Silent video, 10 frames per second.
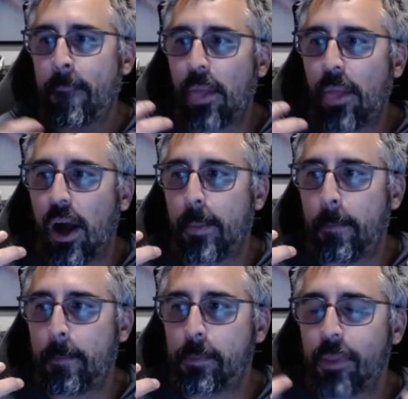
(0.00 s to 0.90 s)
Um,
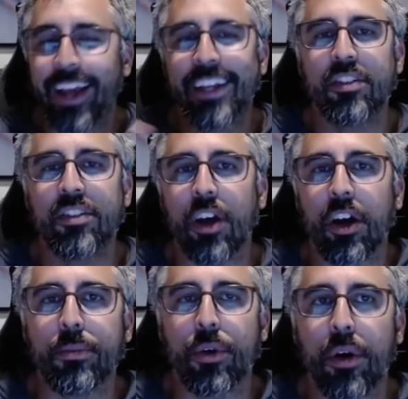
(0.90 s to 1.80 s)
I could see
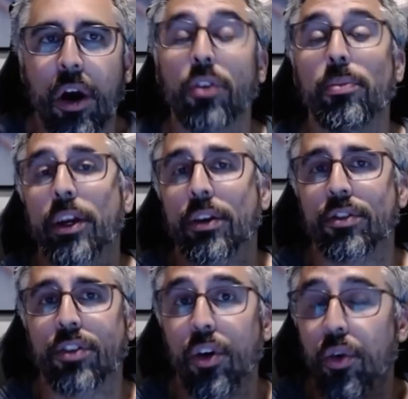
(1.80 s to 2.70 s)
automo
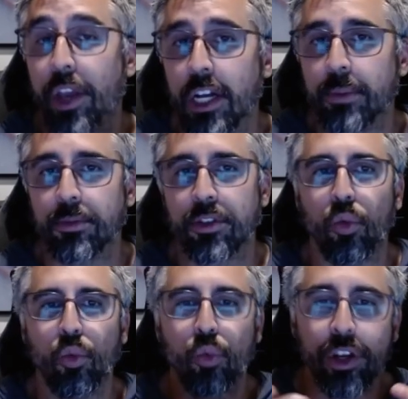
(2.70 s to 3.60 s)
automakers, O E Ms,
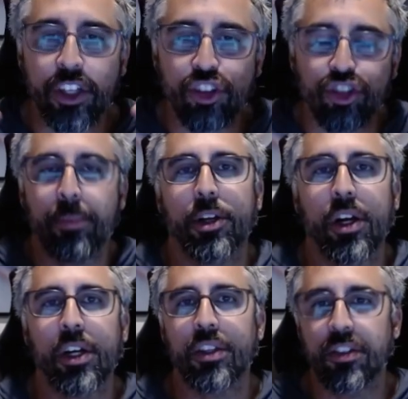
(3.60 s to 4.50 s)
really jumping
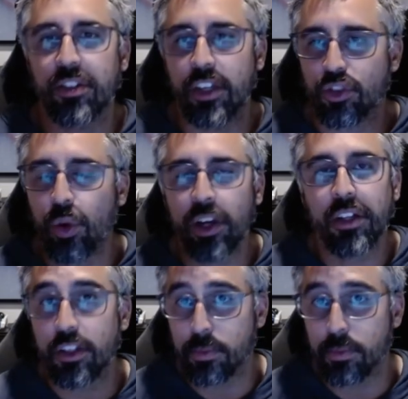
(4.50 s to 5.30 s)
on this as quickly as